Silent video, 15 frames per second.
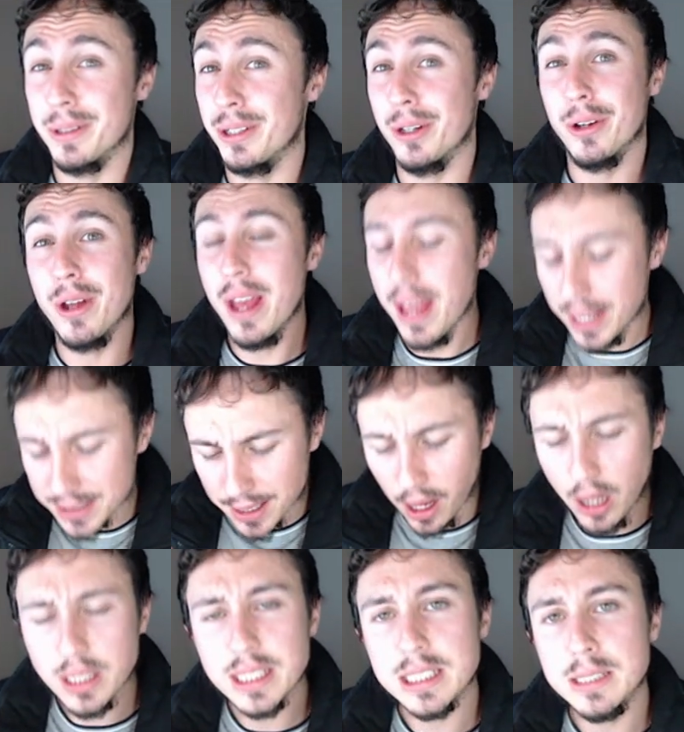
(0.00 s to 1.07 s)
You know, it's
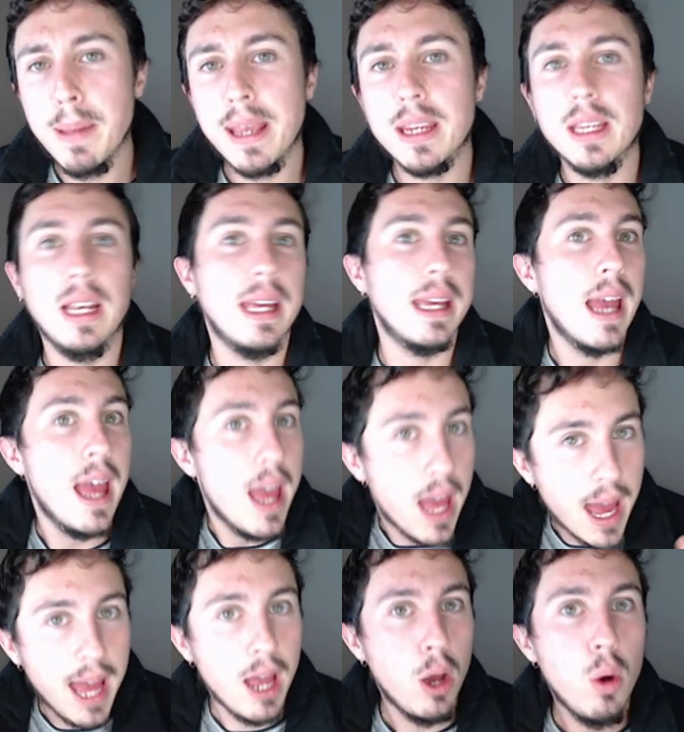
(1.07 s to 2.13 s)
hard to speculate
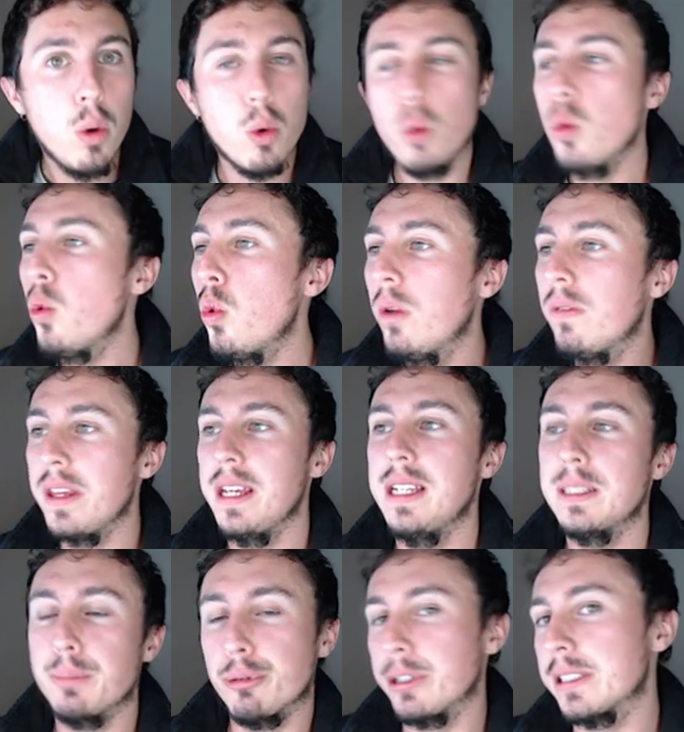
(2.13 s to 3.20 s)
how all of
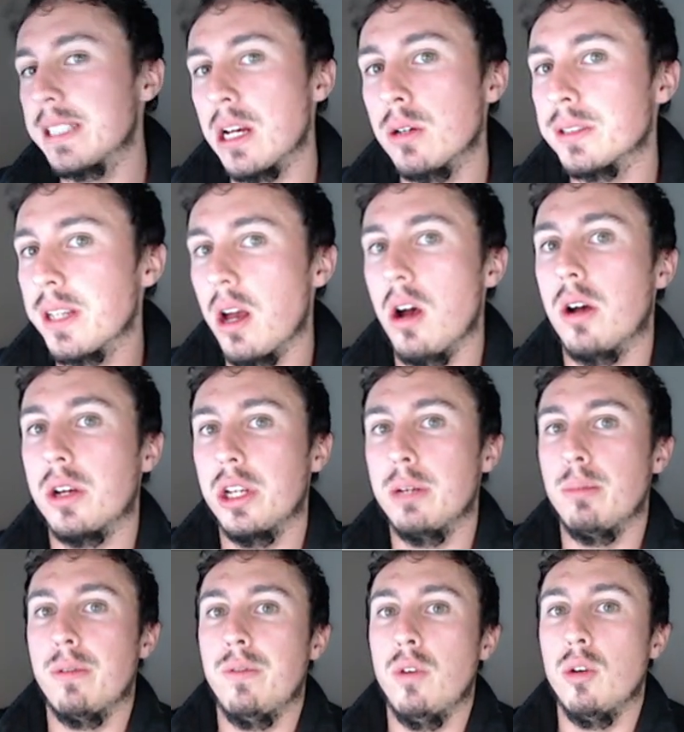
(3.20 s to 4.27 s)
these pre-sales are going to
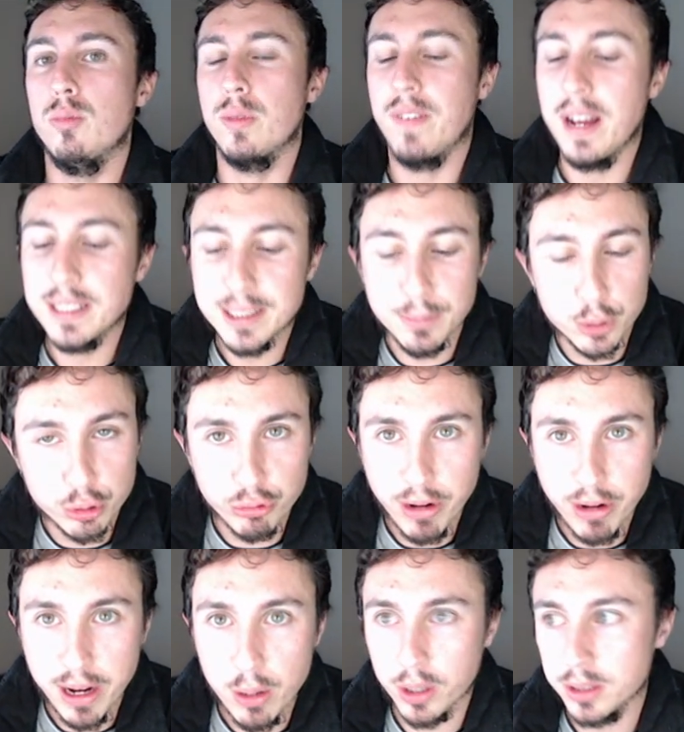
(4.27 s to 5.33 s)
perform. We've had some
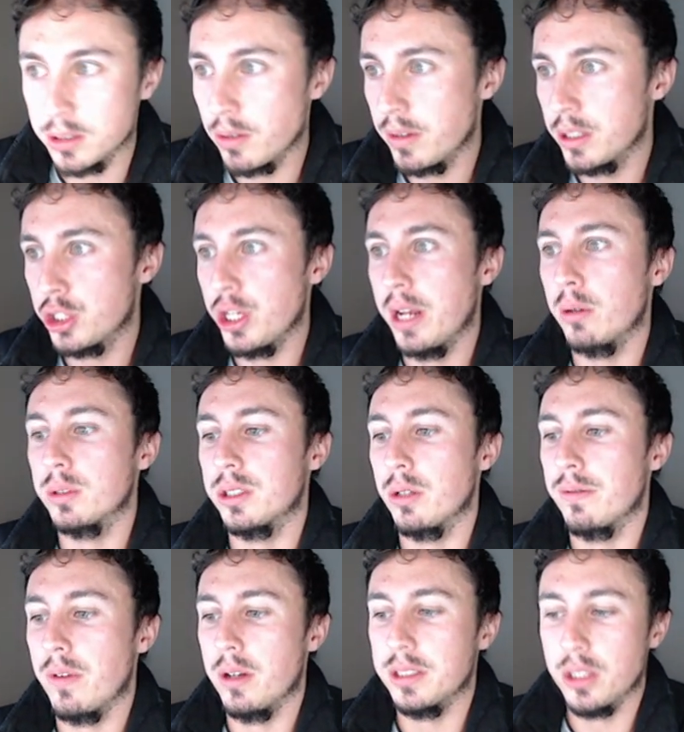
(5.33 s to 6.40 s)
great ones on this channel so
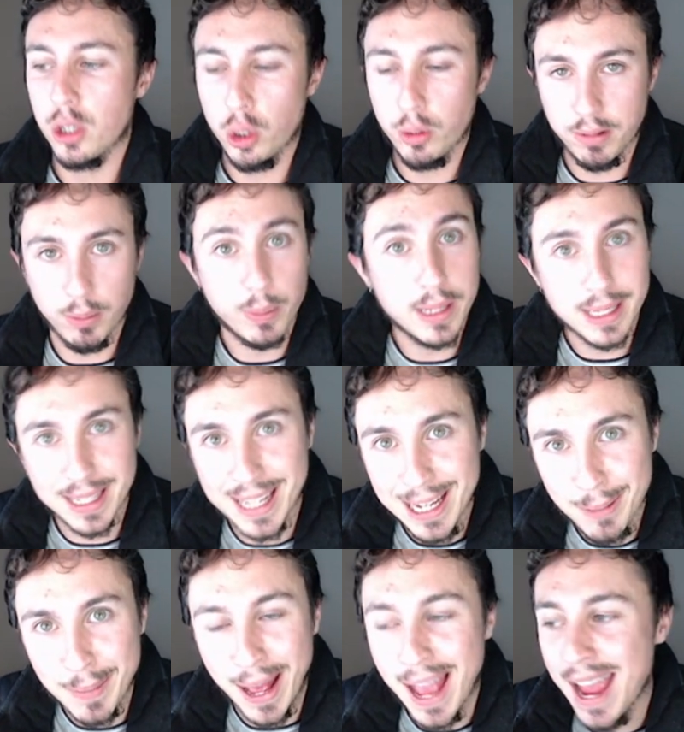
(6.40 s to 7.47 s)
far, so hopefully we can
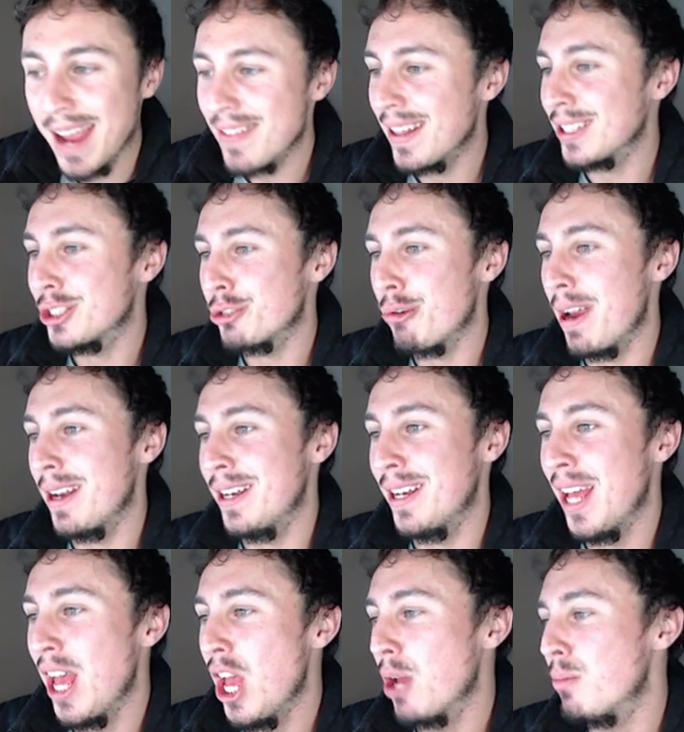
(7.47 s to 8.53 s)
keep that trend
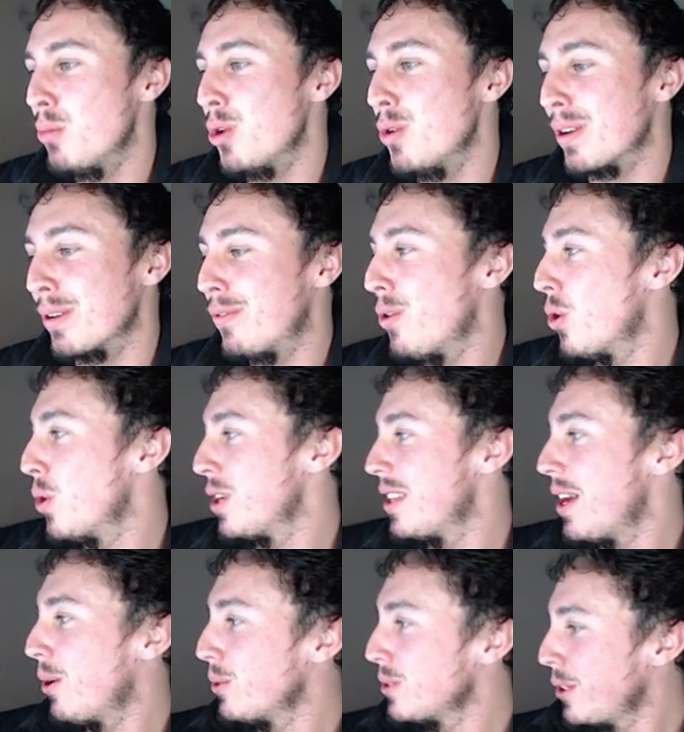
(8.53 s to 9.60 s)
moving forward.
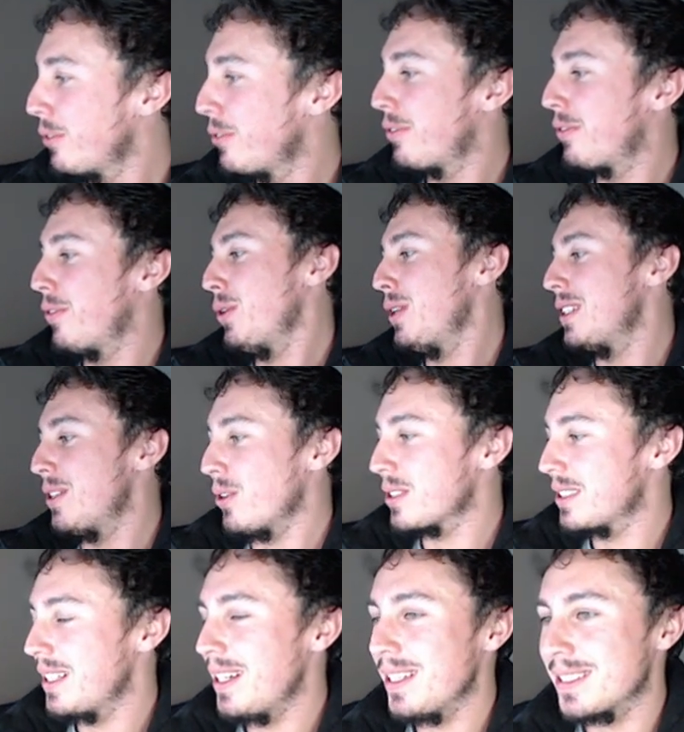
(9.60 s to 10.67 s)
They're also fully
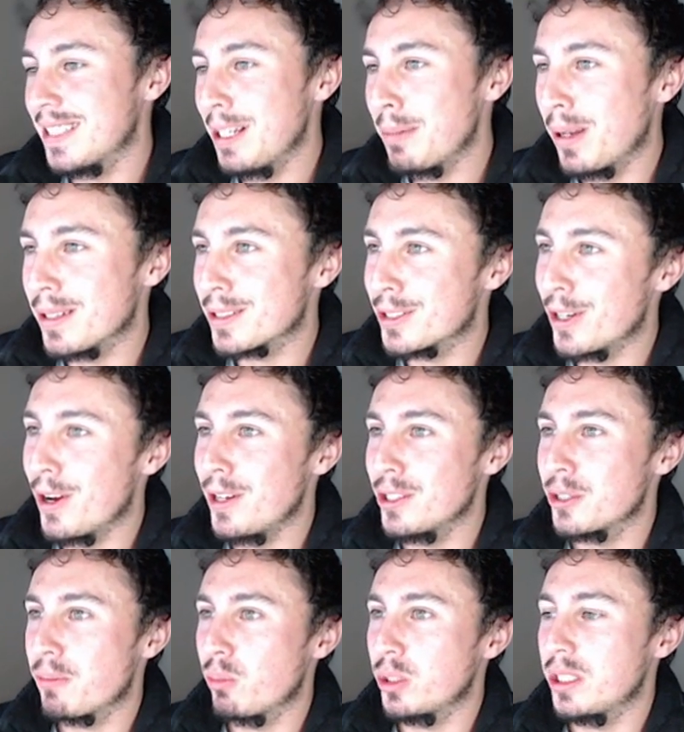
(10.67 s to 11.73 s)
doxed here, C plus
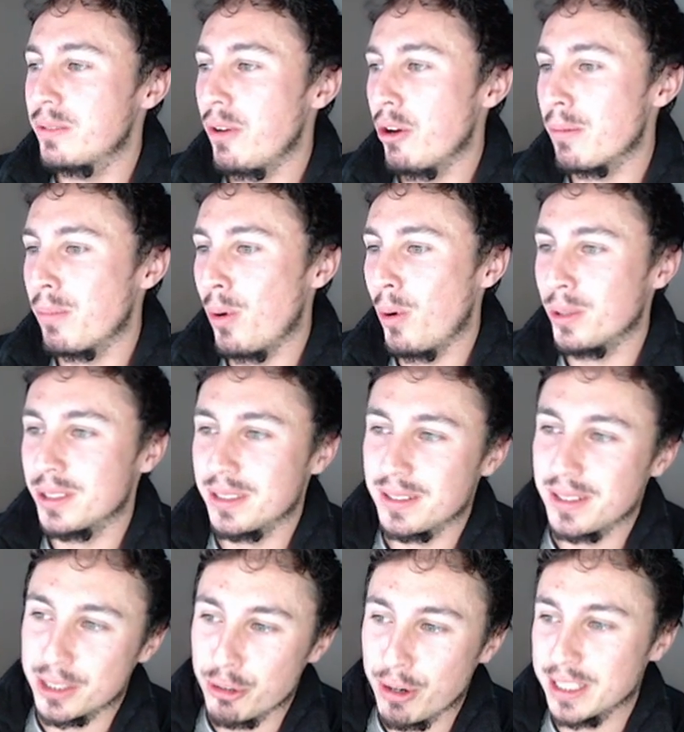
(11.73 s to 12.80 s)
Charge, which is very important,
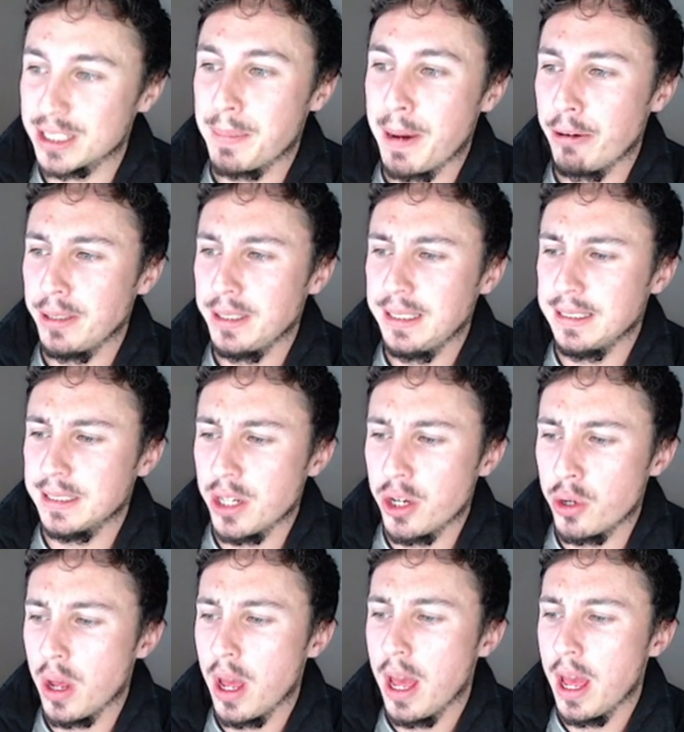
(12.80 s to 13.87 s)
the transparency to
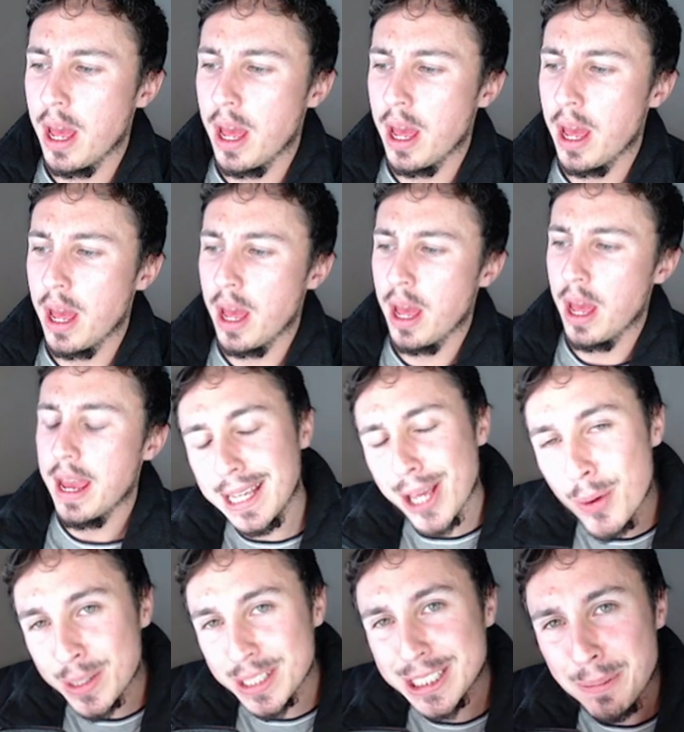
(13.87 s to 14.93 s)
know exactly
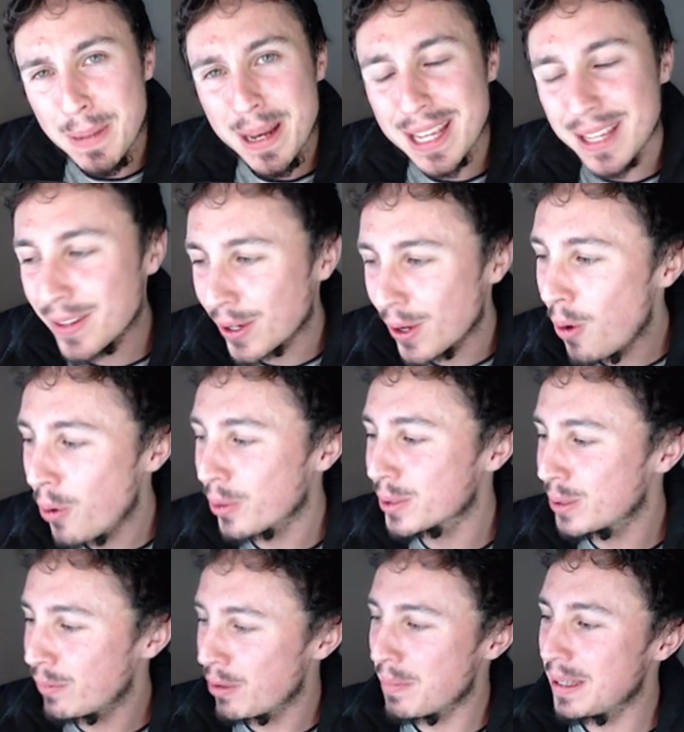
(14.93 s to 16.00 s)
who is spinning the
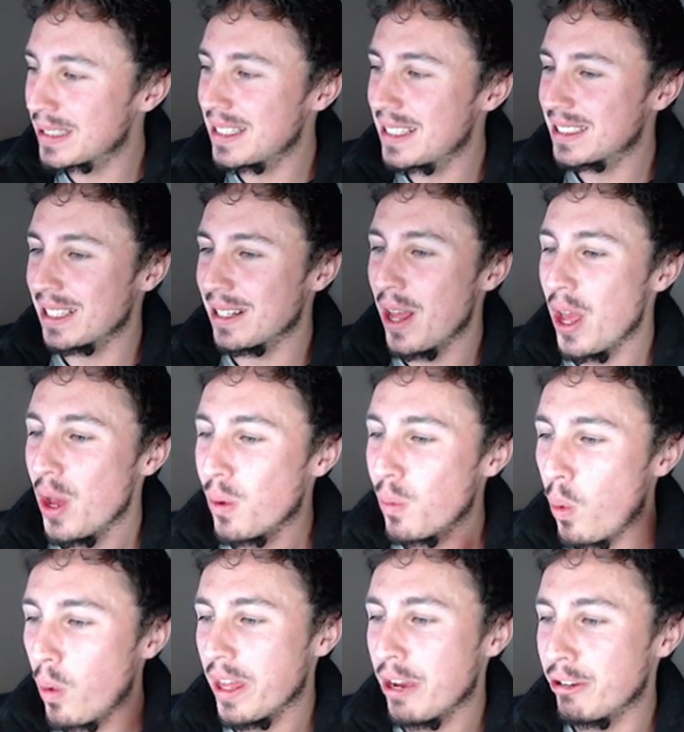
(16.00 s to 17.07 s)
cogs of the business and
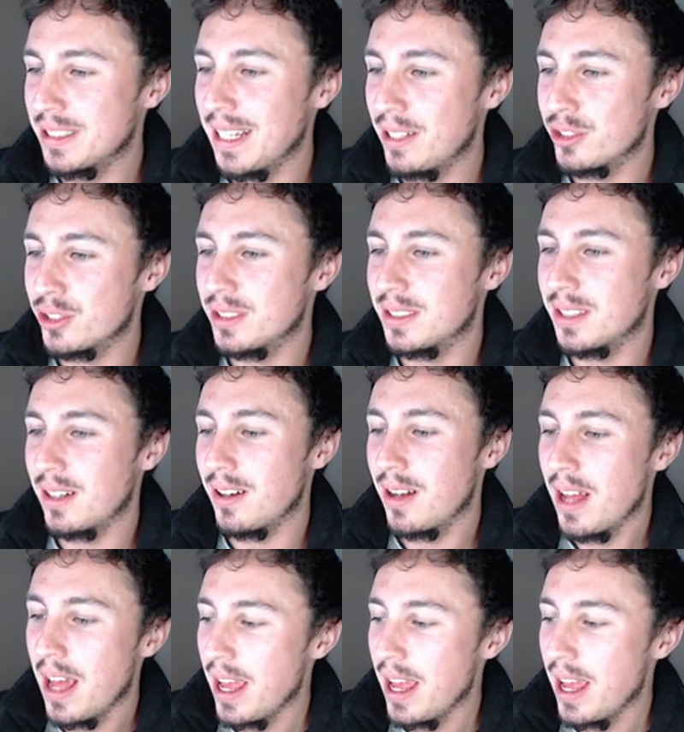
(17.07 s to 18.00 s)
what their intentions are.